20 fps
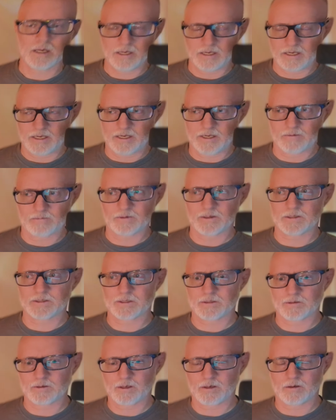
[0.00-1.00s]
It
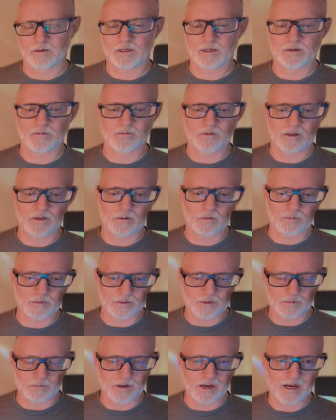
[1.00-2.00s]
flexes, you know, it, it
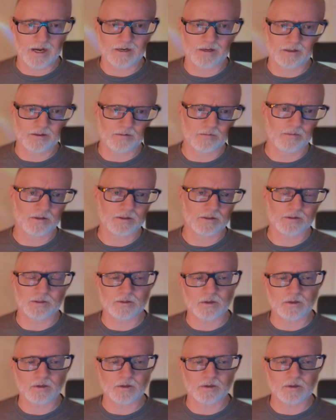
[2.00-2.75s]
opens your back and your muscles.